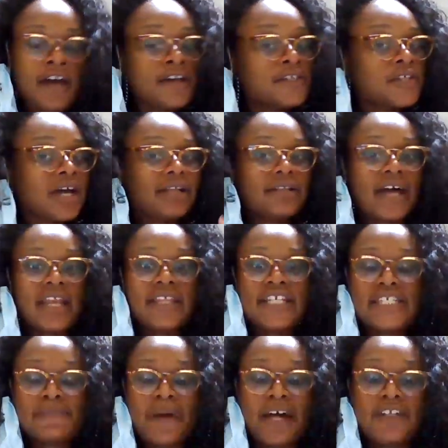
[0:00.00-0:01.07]
So a lot of
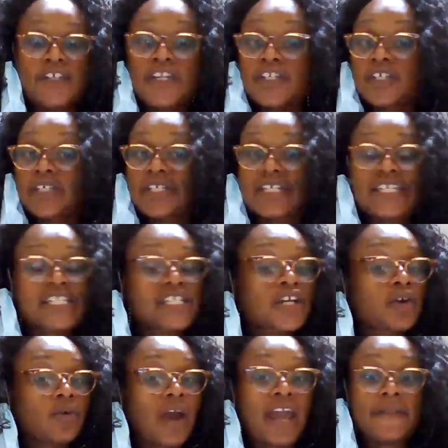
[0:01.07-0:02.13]
these politicians, is
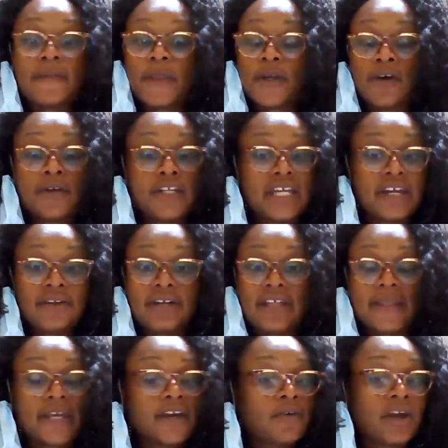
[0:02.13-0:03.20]
great that they're on the
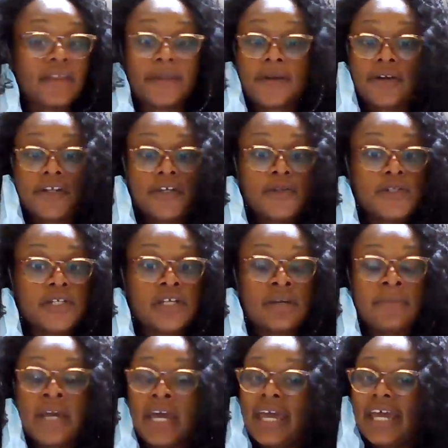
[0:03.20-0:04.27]
internet, great they're on
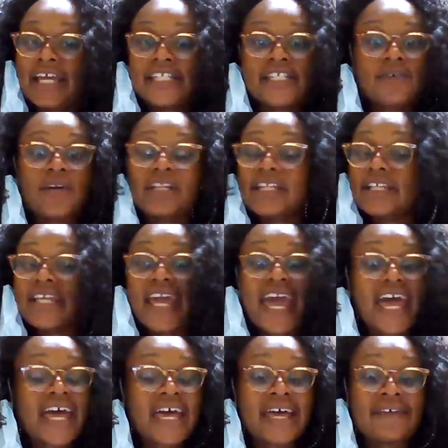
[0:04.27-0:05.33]
YouTube, it's great that they
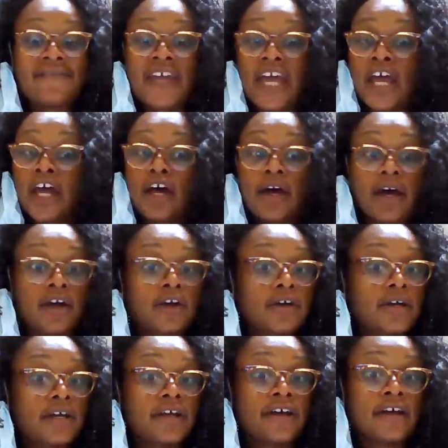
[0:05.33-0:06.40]
have
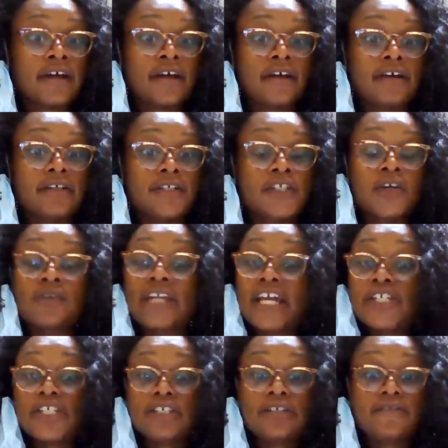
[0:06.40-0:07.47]
uh,
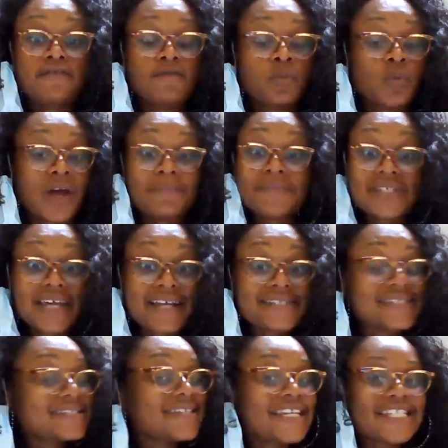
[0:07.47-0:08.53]
donation
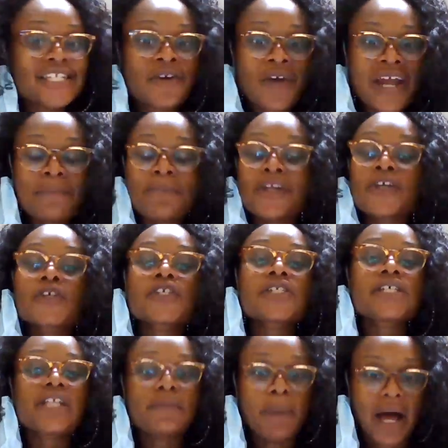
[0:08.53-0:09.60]
websites. That's great, but you're
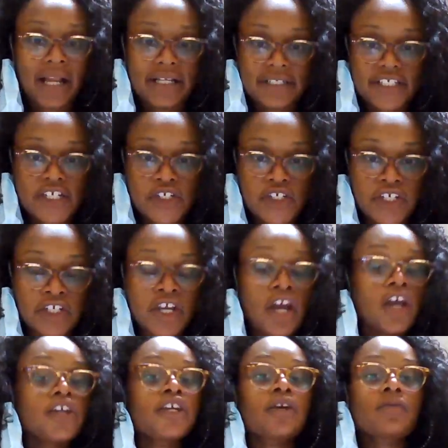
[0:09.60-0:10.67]
still a politician.
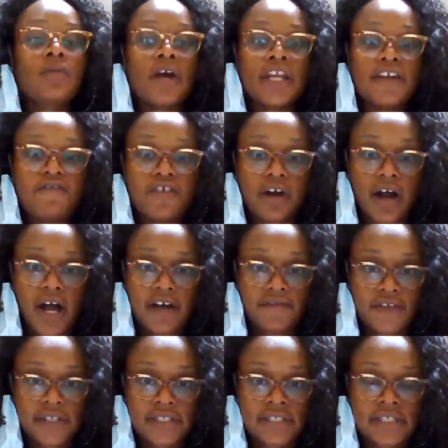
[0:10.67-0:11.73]
You're running for
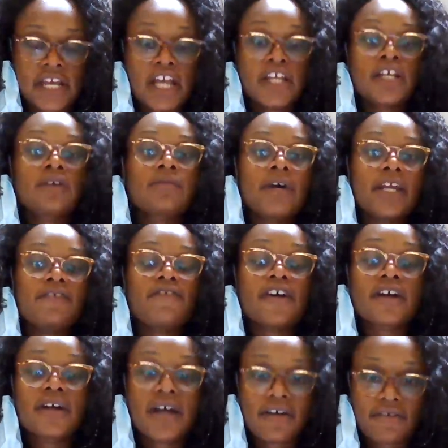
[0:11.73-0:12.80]
office. You're running for
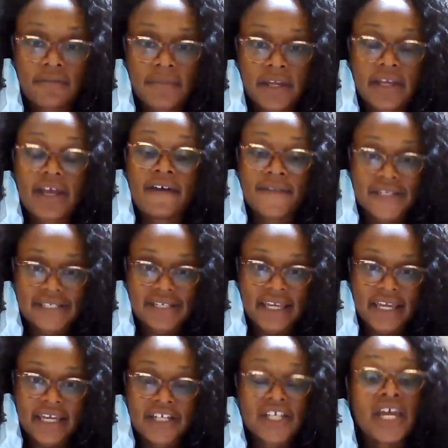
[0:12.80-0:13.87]
the government of this
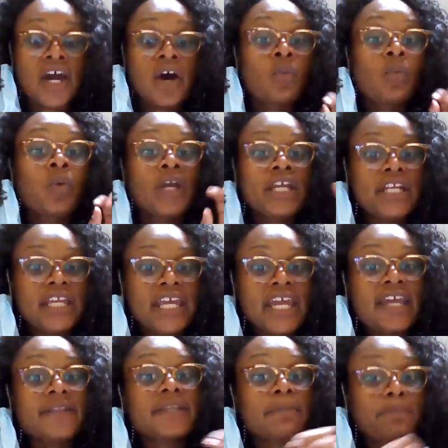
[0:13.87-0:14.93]
land. We
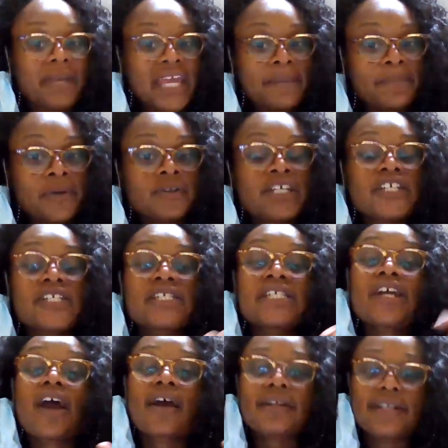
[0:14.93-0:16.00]
need the people. We need to
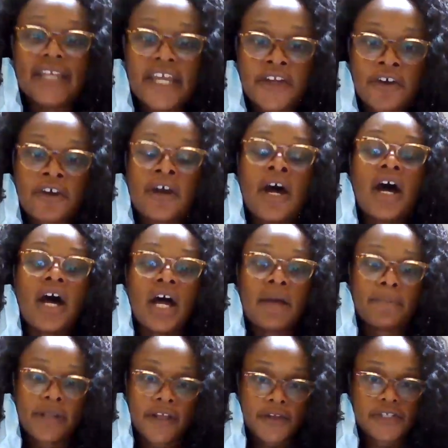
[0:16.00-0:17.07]
see our leader
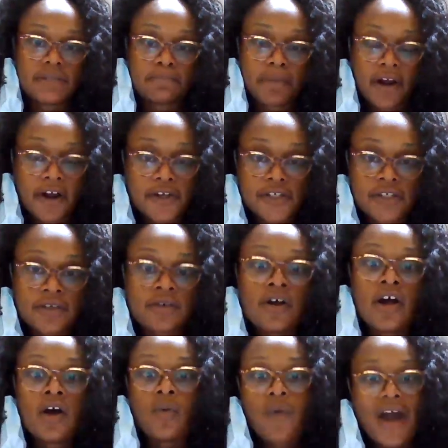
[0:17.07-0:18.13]
up close and personal,
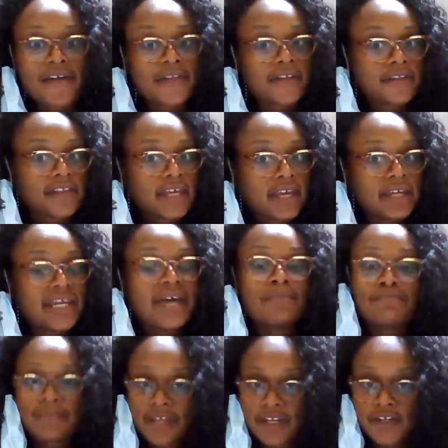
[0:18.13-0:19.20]
rather than a
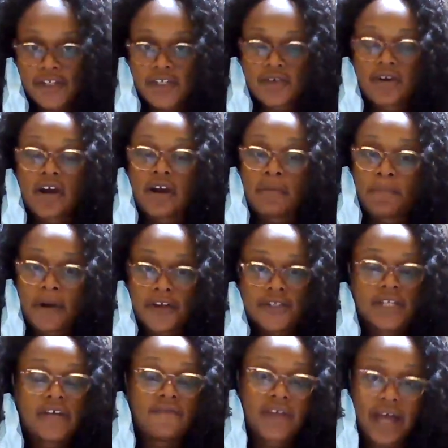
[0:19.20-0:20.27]
minister or a
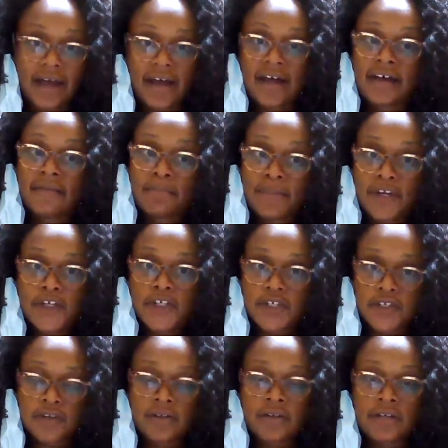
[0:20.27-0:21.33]
person of God, a uh,
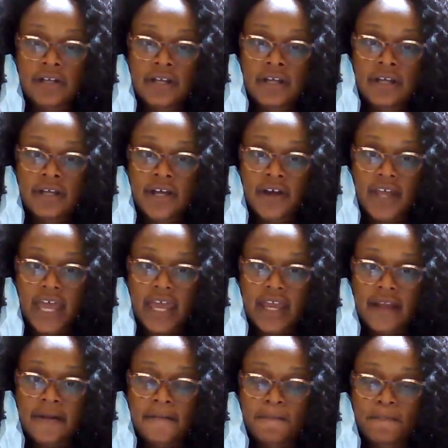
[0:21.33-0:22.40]
minister,
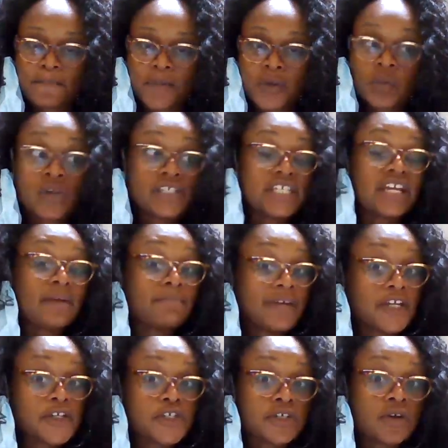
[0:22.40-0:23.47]
okay, we see a
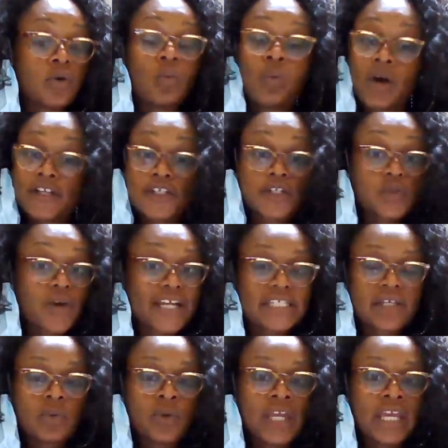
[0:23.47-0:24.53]
minister once or
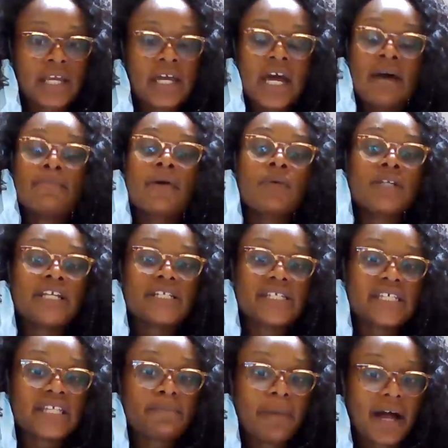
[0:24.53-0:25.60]
twice a week, but we need to
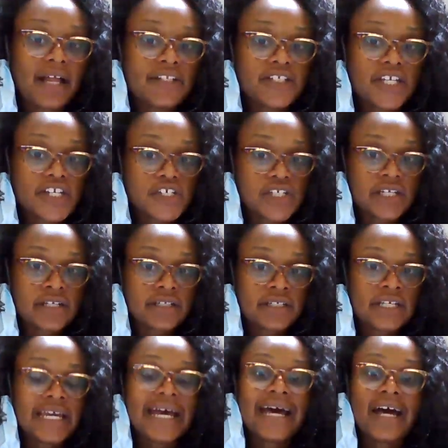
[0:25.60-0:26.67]
see the politician
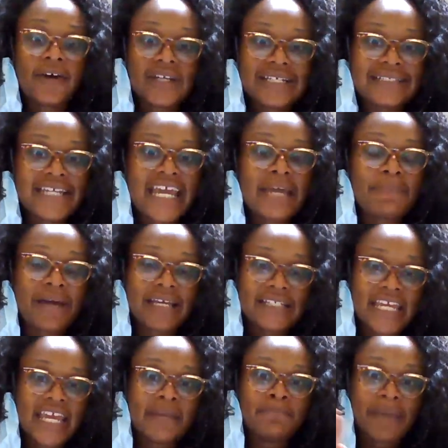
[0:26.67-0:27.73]
on a day by
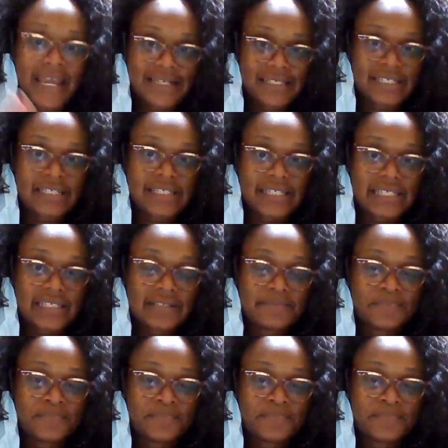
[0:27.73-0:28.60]
day basis.